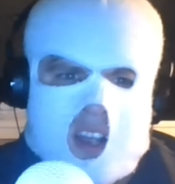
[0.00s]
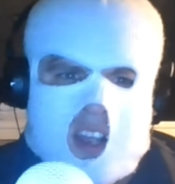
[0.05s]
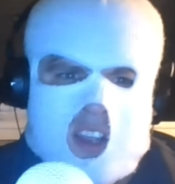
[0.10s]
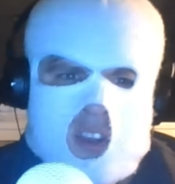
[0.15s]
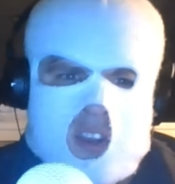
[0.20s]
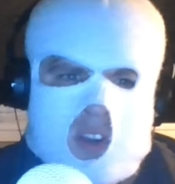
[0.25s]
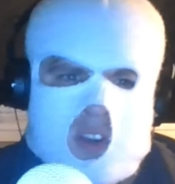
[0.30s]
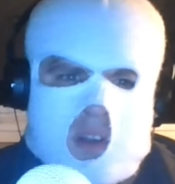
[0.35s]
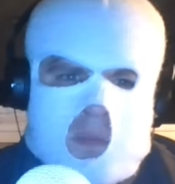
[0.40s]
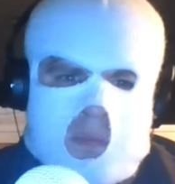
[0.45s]

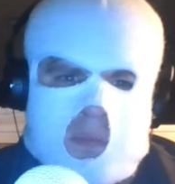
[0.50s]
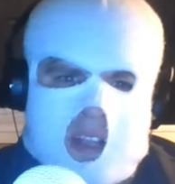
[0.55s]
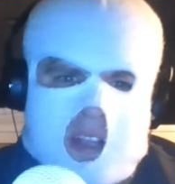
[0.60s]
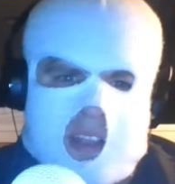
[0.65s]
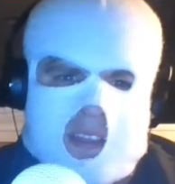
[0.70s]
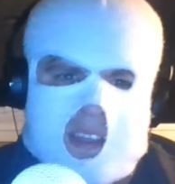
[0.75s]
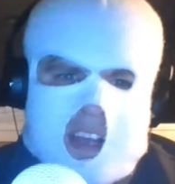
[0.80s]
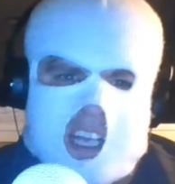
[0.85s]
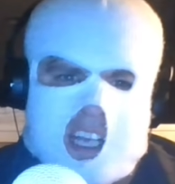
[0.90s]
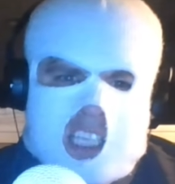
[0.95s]
You complete
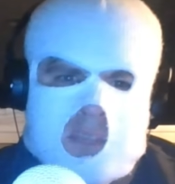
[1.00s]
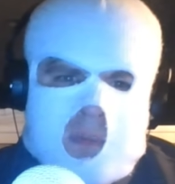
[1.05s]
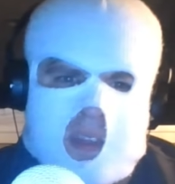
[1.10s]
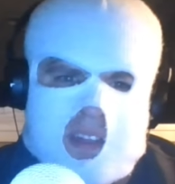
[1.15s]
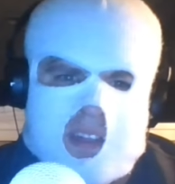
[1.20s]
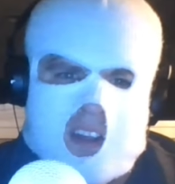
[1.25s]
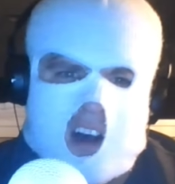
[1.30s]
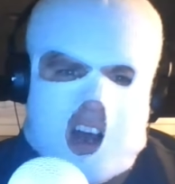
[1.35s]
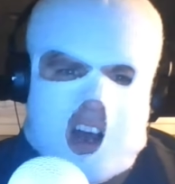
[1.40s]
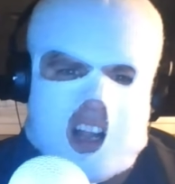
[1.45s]
things
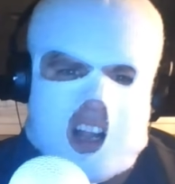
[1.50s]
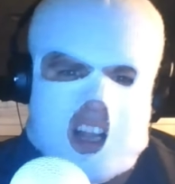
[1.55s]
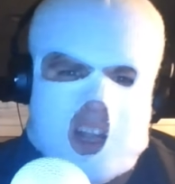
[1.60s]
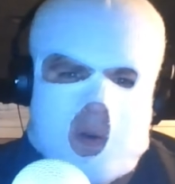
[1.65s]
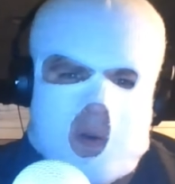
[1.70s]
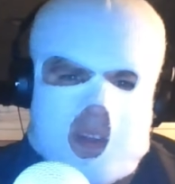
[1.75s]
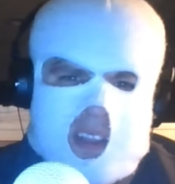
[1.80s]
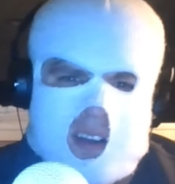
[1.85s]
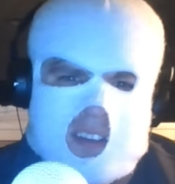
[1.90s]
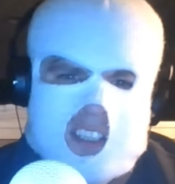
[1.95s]
methodically
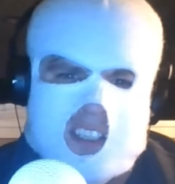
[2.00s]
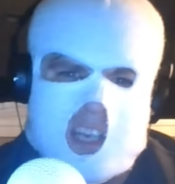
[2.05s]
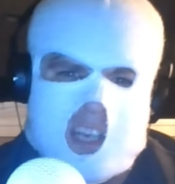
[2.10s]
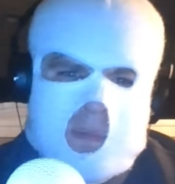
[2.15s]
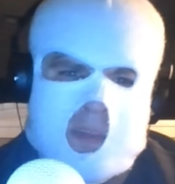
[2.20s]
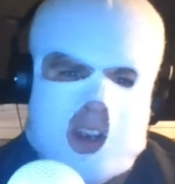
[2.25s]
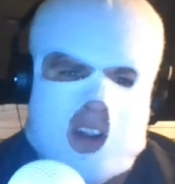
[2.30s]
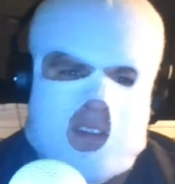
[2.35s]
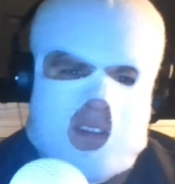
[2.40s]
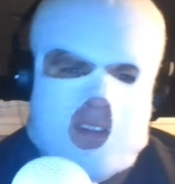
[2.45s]
without
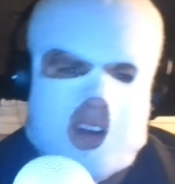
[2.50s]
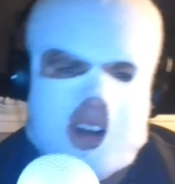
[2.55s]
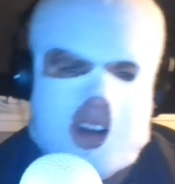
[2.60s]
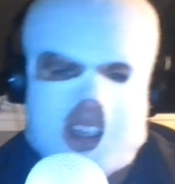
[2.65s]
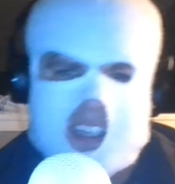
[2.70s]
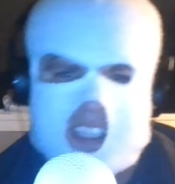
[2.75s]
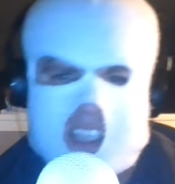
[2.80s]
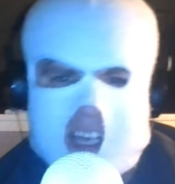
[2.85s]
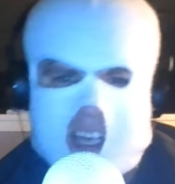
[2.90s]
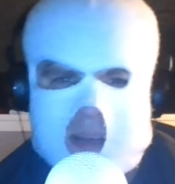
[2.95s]
skipping over any
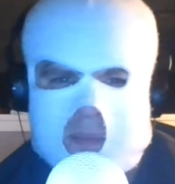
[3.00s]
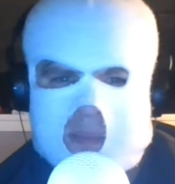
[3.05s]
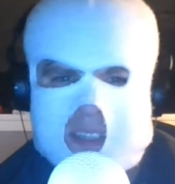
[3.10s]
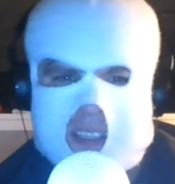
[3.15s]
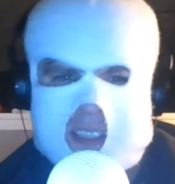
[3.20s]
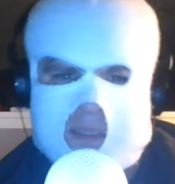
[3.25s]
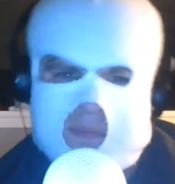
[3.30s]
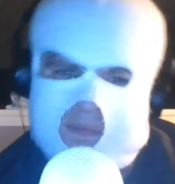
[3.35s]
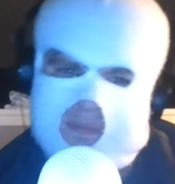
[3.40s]
steps.